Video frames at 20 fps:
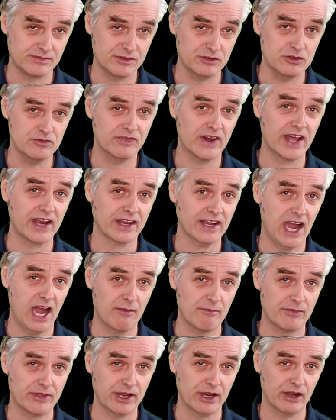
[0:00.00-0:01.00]
you find a
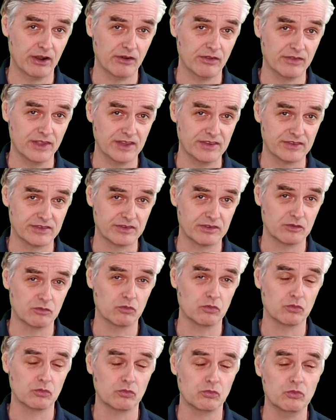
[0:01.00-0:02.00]
comp there that's
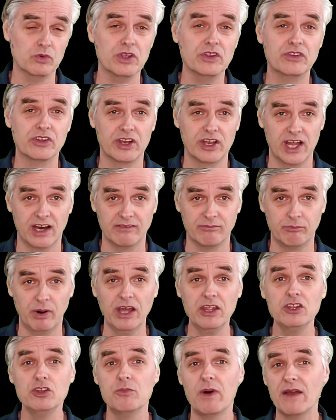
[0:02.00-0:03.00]
recent enough,
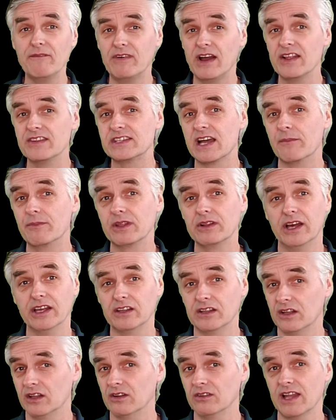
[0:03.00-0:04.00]
but you might find something like
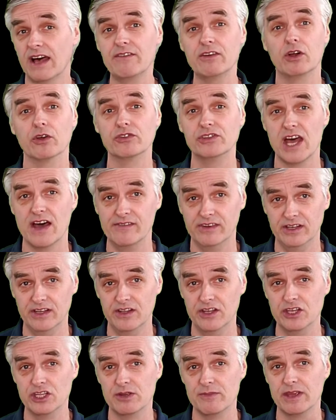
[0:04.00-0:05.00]
1107
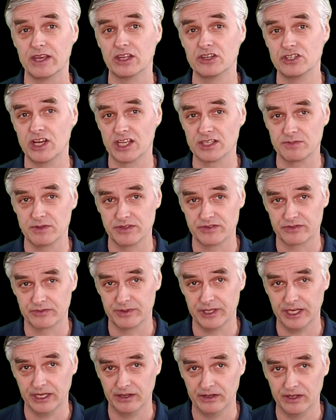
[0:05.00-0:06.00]
and you can make adjustments from
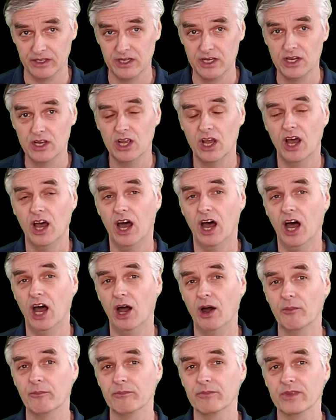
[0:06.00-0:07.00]
there
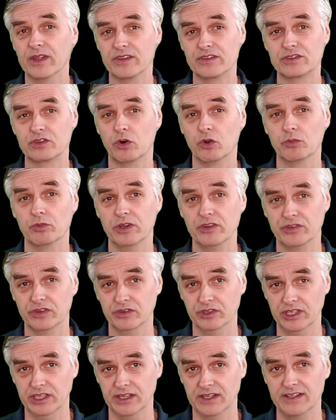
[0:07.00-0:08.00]
that's sold
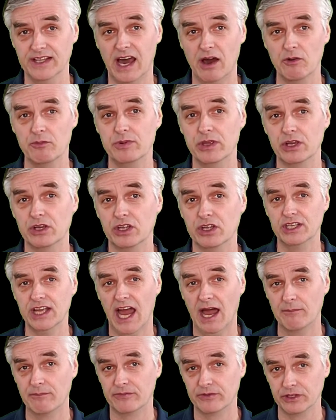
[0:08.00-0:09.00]
recently, and that would be a
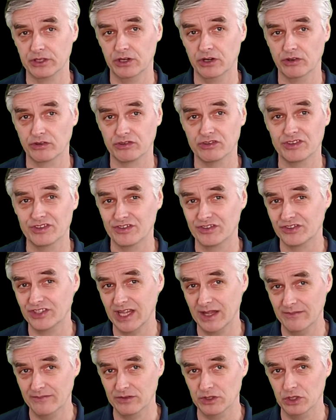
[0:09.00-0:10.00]
comp for yours because it's the
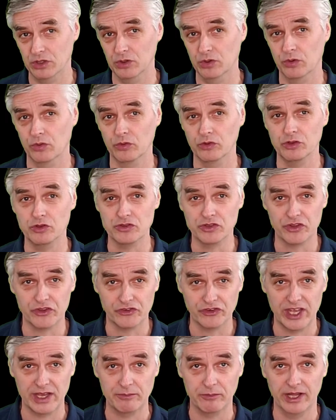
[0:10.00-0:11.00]
same view, usually the
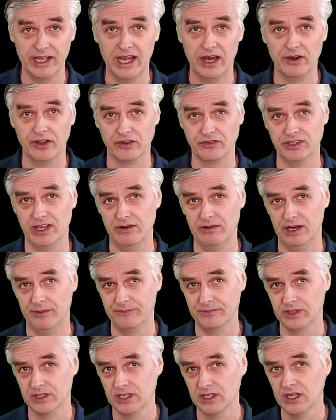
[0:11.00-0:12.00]
same layout, etc.
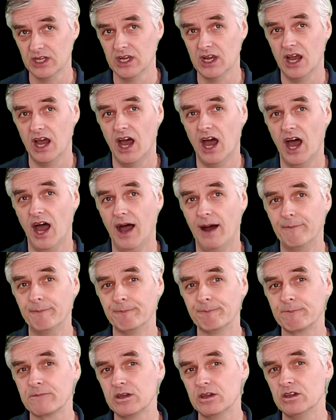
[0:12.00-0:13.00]

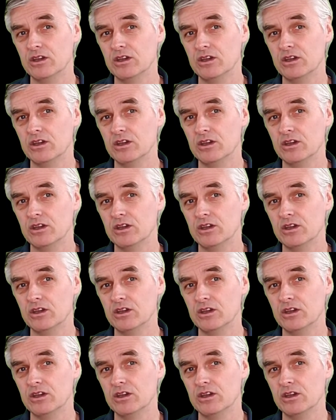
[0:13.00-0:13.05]
So